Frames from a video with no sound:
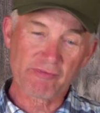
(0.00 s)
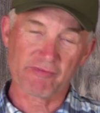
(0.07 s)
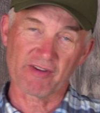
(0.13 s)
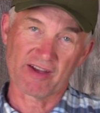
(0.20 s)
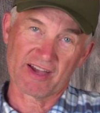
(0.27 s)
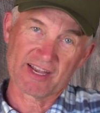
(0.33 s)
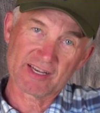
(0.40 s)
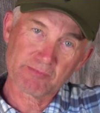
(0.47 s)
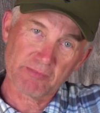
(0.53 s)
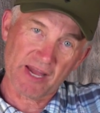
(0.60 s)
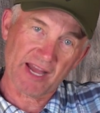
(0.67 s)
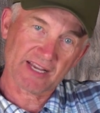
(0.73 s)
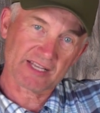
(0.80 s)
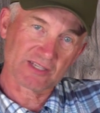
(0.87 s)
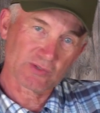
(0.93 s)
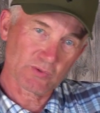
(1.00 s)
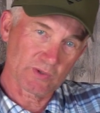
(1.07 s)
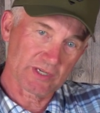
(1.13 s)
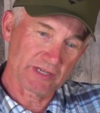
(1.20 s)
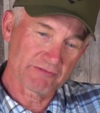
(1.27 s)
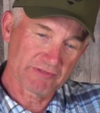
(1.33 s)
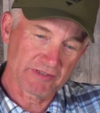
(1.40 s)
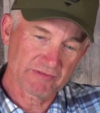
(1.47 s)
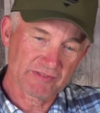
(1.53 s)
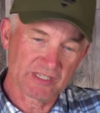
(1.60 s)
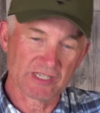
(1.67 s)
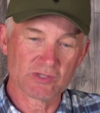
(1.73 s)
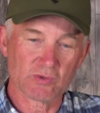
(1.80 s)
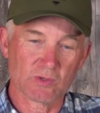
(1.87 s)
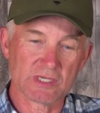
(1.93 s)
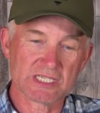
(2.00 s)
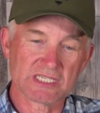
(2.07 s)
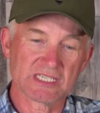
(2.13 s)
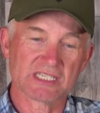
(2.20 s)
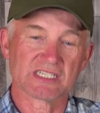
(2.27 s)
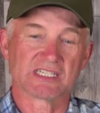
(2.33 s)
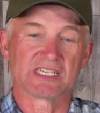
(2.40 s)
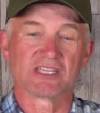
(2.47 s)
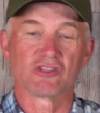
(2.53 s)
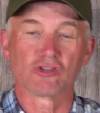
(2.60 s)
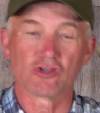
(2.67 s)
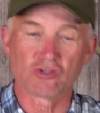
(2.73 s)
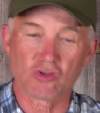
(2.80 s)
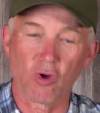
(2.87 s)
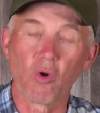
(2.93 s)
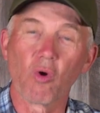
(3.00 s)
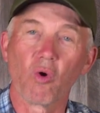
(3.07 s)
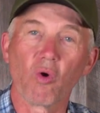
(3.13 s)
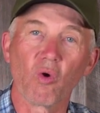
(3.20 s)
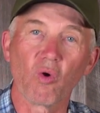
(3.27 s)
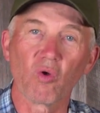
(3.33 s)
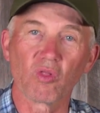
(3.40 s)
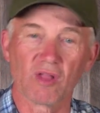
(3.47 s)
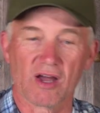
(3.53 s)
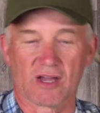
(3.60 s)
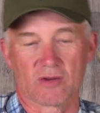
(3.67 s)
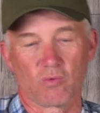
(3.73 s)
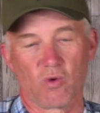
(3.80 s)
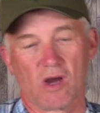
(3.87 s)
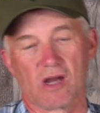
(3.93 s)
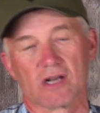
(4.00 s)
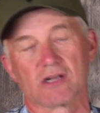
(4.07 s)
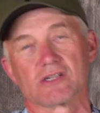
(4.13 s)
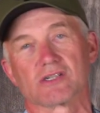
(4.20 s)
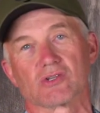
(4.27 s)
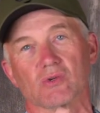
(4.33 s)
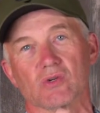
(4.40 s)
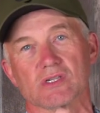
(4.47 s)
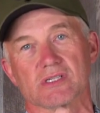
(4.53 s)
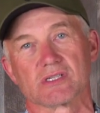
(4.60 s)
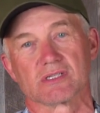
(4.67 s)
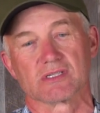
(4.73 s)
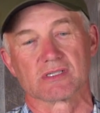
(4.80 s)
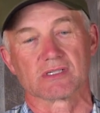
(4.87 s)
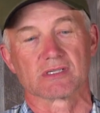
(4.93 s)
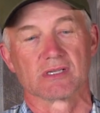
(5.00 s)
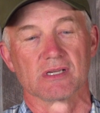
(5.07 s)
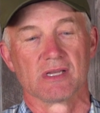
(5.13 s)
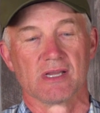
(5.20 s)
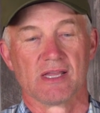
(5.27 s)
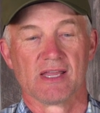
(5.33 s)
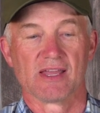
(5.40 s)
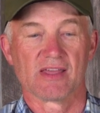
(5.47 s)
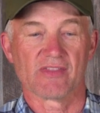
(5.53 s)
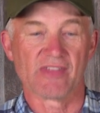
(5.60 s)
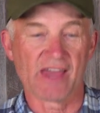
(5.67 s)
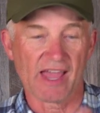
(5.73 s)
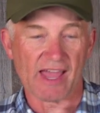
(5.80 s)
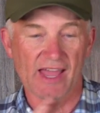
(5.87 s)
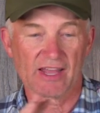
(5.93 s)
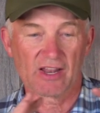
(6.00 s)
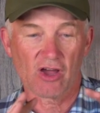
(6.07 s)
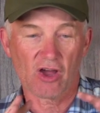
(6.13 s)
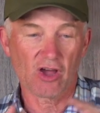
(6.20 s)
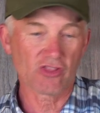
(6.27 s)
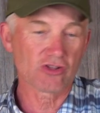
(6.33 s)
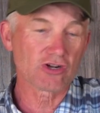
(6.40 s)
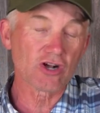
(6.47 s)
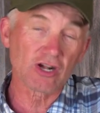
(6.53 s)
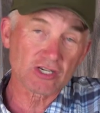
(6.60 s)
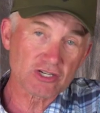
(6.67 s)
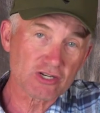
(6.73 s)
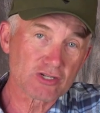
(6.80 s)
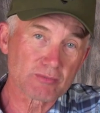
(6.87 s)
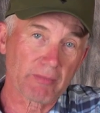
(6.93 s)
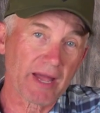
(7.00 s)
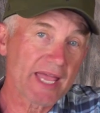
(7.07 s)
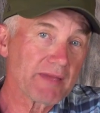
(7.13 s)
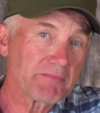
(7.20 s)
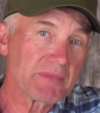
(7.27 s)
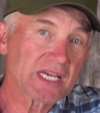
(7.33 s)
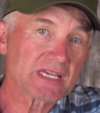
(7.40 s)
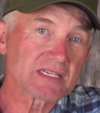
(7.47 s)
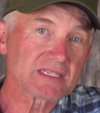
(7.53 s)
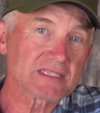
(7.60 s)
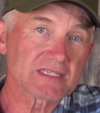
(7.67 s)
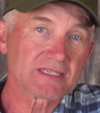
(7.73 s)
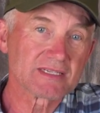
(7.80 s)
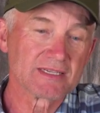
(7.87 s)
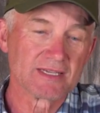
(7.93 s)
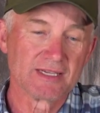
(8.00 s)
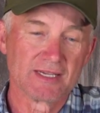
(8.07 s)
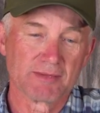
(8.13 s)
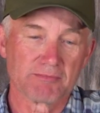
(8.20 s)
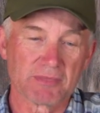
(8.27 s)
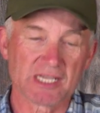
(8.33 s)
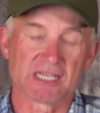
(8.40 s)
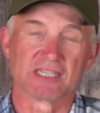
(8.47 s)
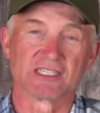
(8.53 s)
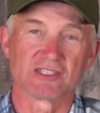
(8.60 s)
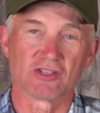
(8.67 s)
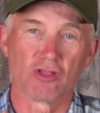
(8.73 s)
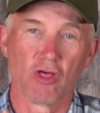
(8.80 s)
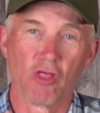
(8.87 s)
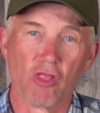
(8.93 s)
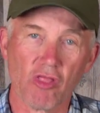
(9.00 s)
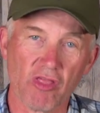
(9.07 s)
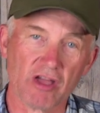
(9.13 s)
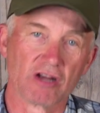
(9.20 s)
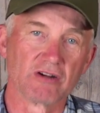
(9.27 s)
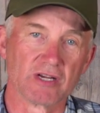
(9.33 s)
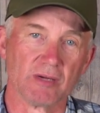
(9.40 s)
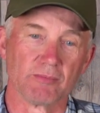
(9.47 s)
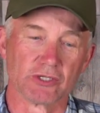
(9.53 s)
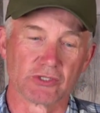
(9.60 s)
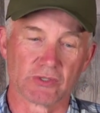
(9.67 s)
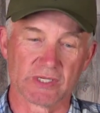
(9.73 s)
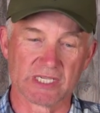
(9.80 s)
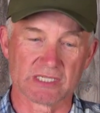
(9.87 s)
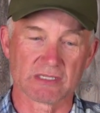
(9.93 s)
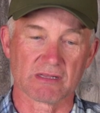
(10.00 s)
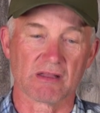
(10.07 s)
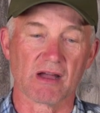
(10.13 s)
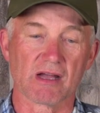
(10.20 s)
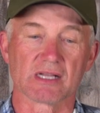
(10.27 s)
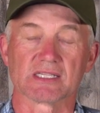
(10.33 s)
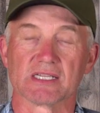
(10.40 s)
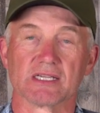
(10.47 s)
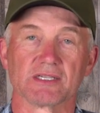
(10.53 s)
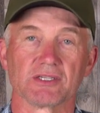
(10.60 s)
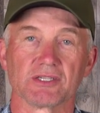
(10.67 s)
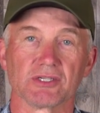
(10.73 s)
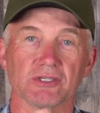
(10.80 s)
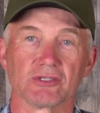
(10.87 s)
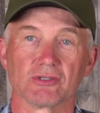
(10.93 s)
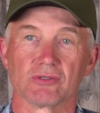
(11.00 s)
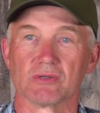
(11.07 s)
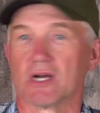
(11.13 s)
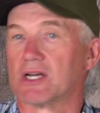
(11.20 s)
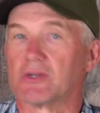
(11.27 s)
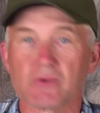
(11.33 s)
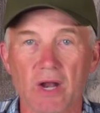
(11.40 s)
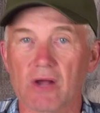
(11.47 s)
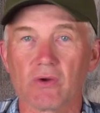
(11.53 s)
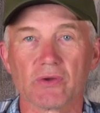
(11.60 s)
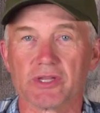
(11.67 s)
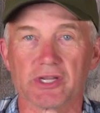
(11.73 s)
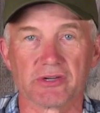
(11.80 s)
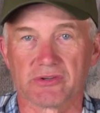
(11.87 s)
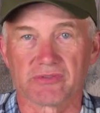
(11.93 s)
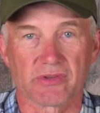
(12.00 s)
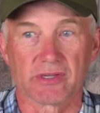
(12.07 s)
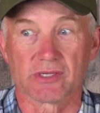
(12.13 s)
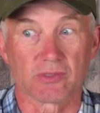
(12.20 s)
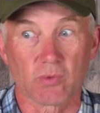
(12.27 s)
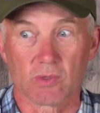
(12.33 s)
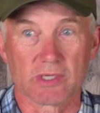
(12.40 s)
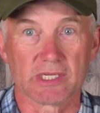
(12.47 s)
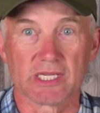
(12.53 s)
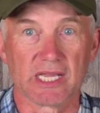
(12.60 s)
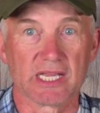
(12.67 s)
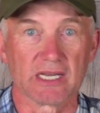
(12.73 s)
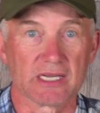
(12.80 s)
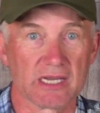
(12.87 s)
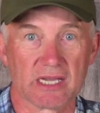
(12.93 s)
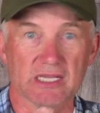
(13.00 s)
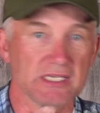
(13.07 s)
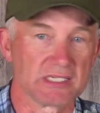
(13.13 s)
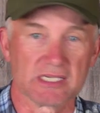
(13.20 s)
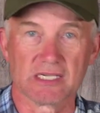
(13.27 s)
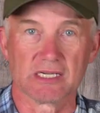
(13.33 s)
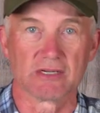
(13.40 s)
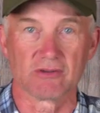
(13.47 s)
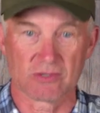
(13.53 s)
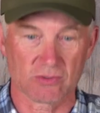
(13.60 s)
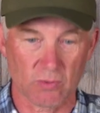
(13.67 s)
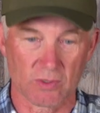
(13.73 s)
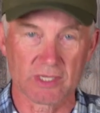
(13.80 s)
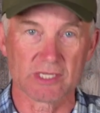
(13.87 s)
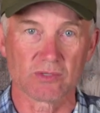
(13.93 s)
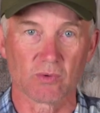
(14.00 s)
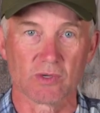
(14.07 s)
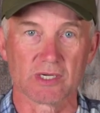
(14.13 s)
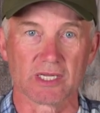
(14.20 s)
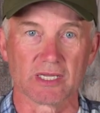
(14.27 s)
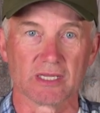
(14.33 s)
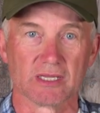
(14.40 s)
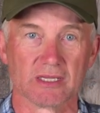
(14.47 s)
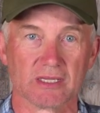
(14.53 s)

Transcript: find back in 2015, 2016, there's a whole lot of water sources that other hunters might miss because their imagery is locked into a drought year, say 2019 or 2020.